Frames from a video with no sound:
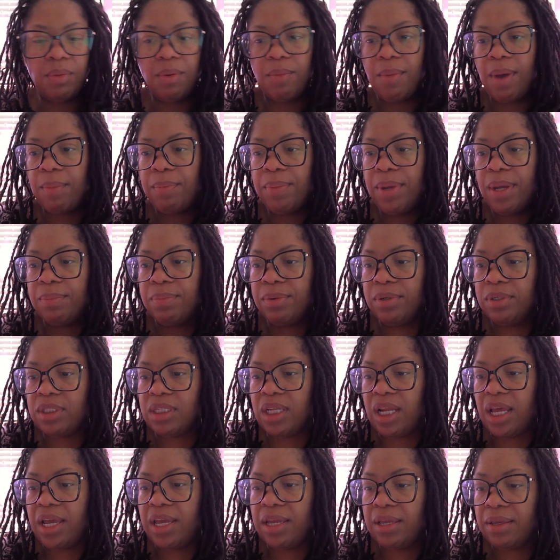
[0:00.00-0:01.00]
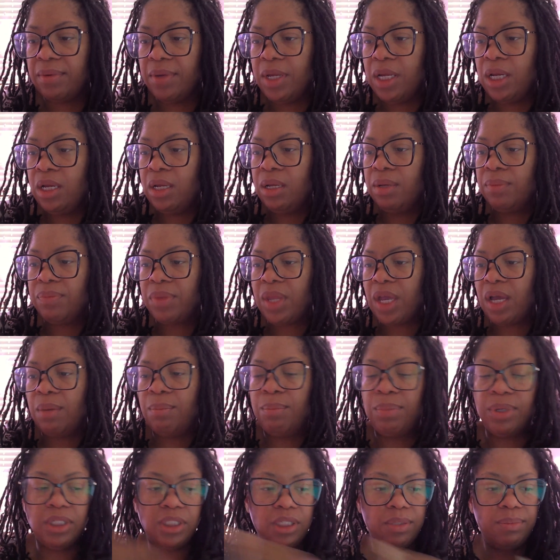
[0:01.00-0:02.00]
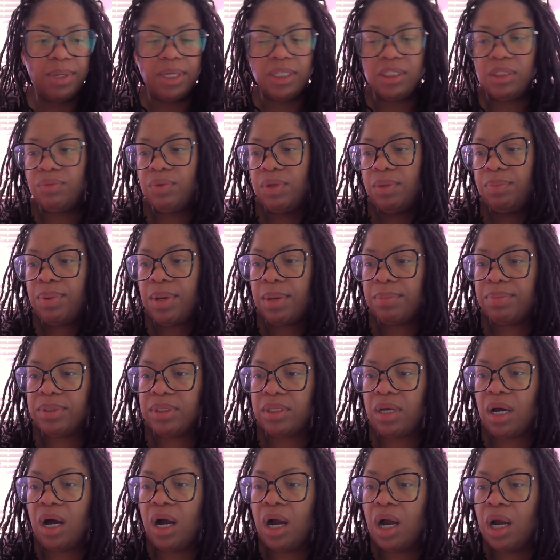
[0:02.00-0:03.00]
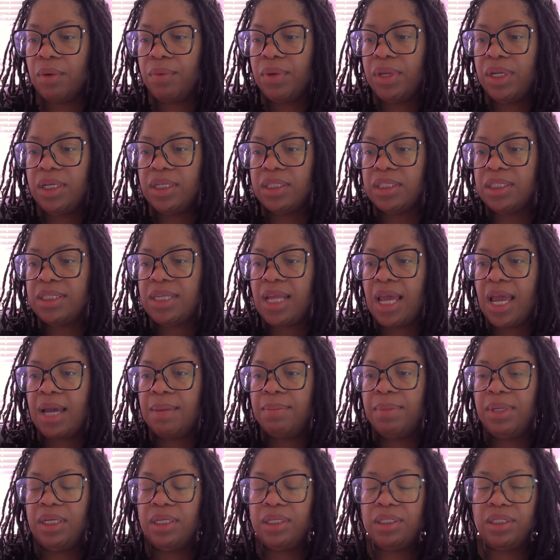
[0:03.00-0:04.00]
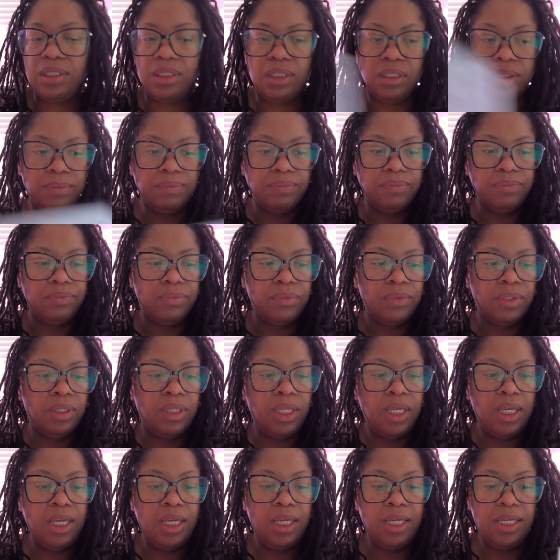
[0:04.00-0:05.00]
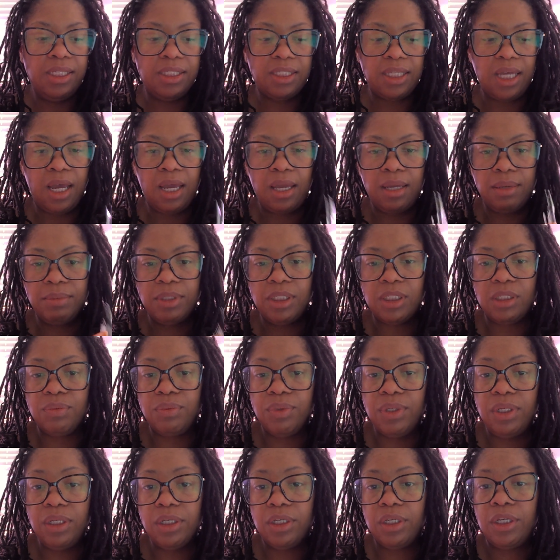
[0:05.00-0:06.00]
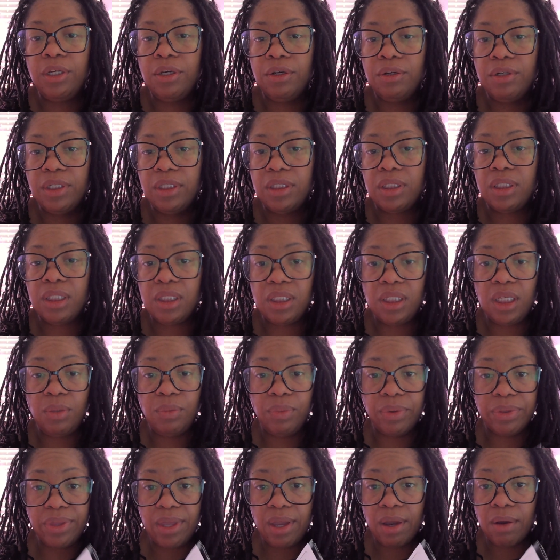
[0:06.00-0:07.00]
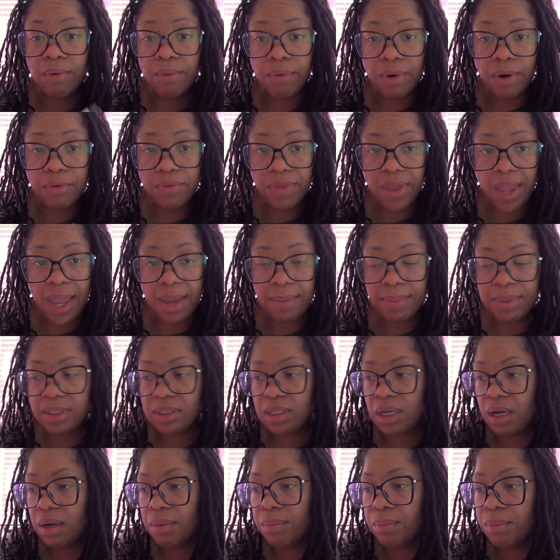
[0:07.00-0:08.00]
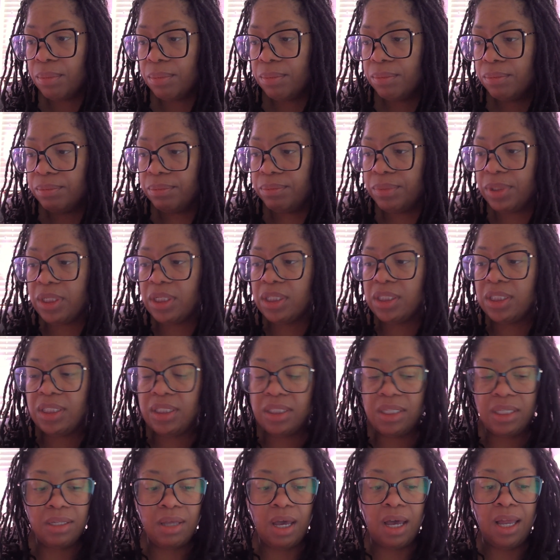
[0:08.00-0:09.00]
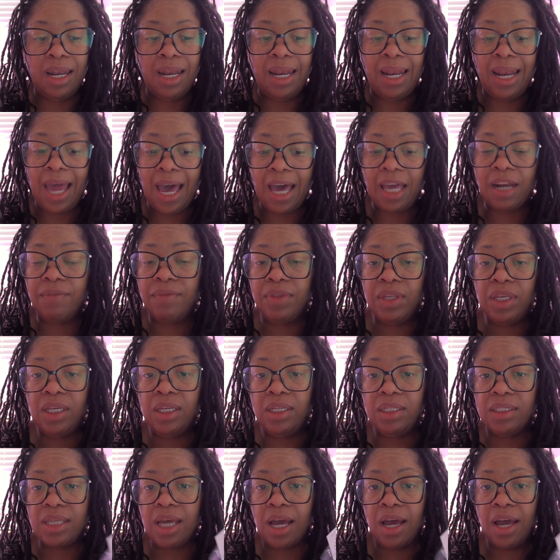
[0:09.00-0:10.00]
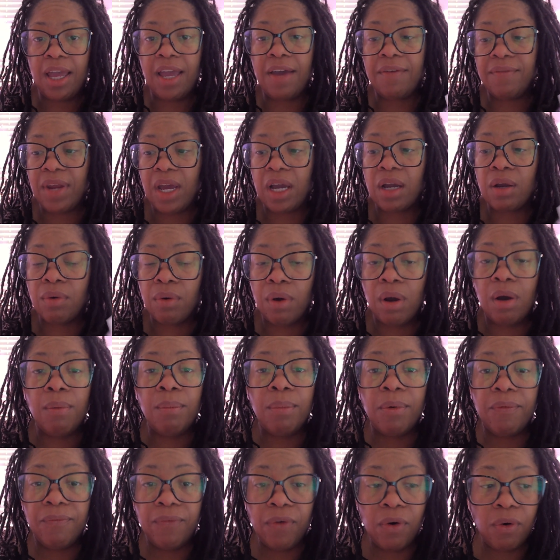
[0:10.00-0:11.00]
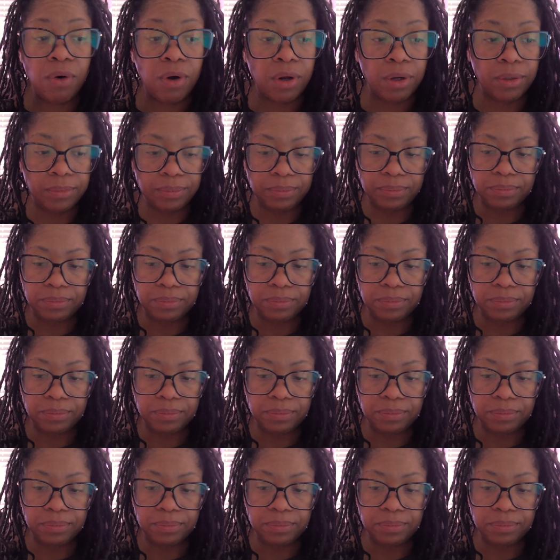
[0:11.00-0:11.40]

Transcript: of my peppers, like A bunch of my sweet peppers are already established. These, I am just really curious to see what their growth habits are, because a lot of these I have not grown before.